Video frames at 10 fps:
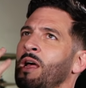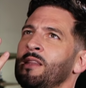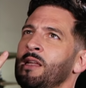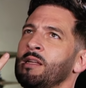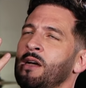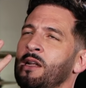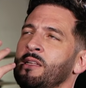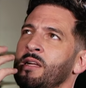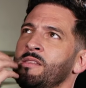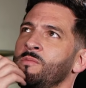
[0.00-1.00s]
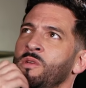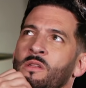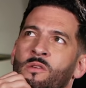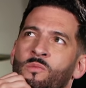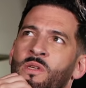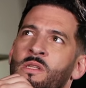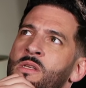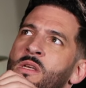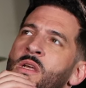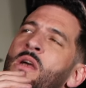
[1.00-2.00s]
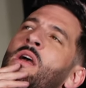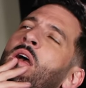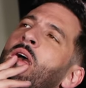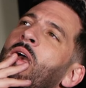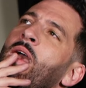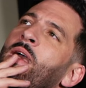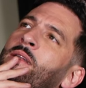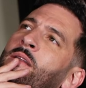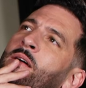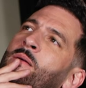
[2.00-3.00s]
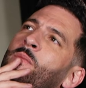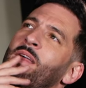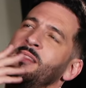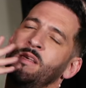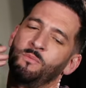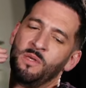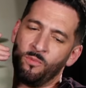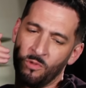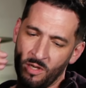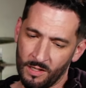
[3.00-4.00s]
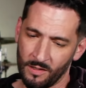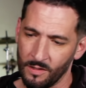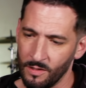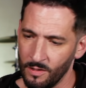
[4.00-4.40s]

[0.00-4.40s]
I let it kind of get to me a little bit, and um, I think people kind of